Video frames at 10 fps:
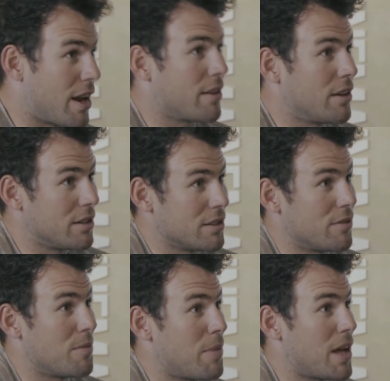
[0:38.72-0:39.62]
Netherlands,
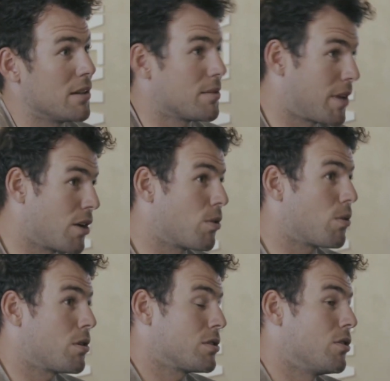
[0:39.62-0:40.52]
they're in Belgium, they go
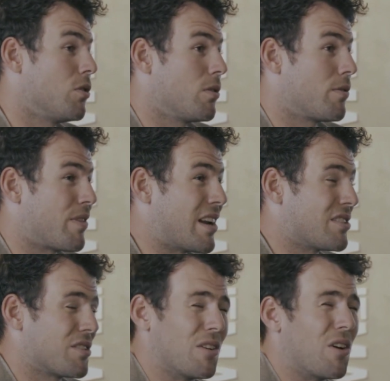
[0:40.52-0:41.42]
across the north of
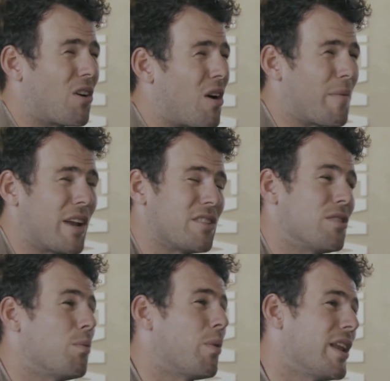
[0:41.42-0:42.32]
France, so you've got a
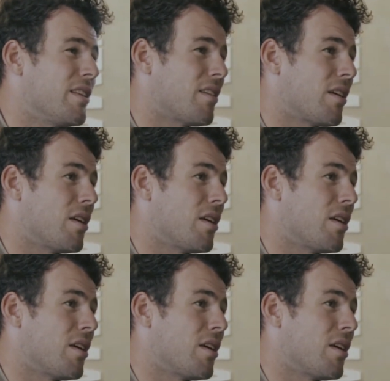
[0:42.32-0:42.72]
combination of wind,